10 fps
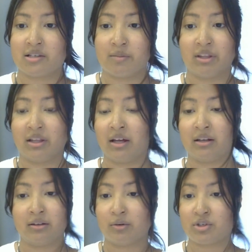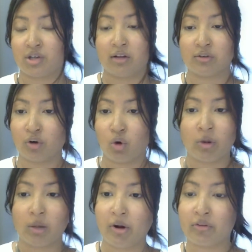something that a child could
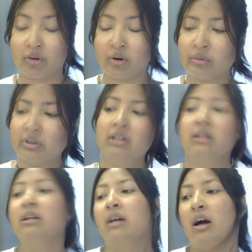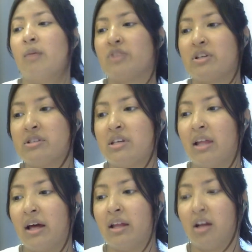open up on their own. So I see
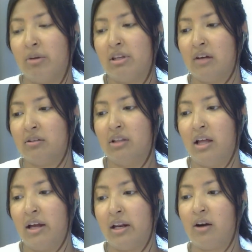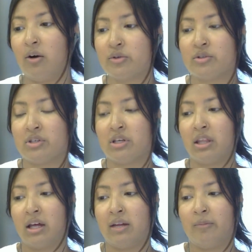that coming down the line. I also see
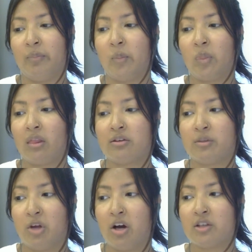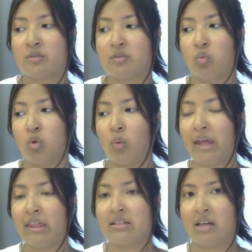that, to be honest, the
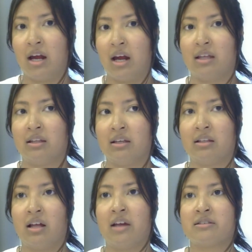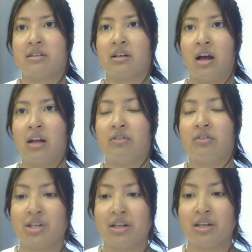way that Thailand legalized, kind of the
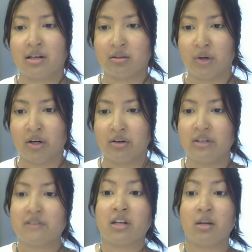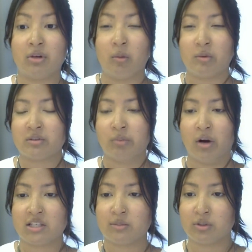genie's out of the bottle, and it's going to be almost
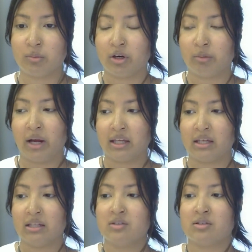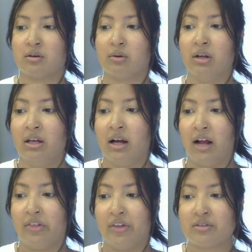impossible to put it back in. So
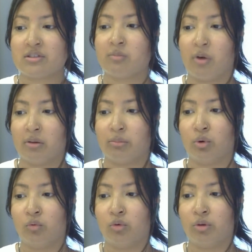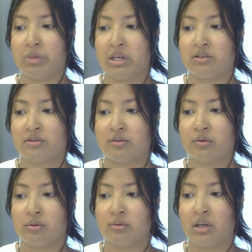I think the smart move would be
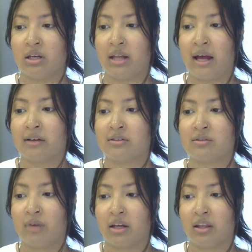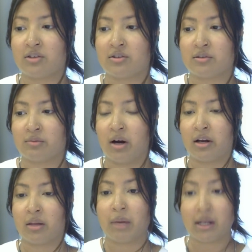to enact regulations
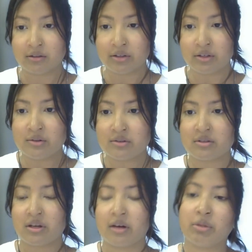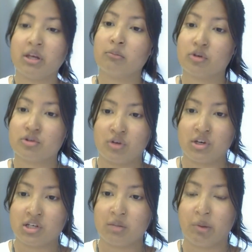regarding medical use, being more
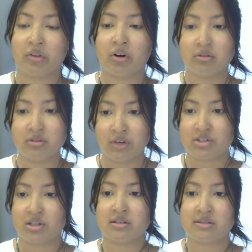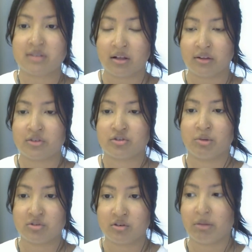stringent about the cultivation, sale, and
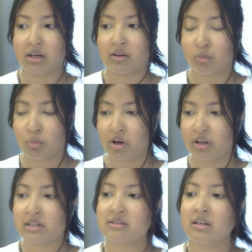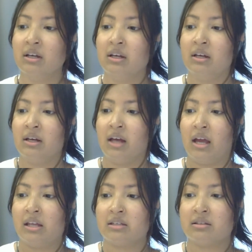distribution of medical products.
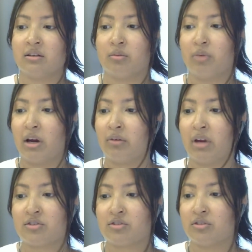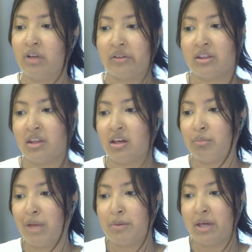And, recreational, I think they could
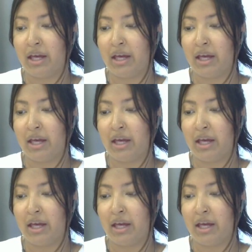maybe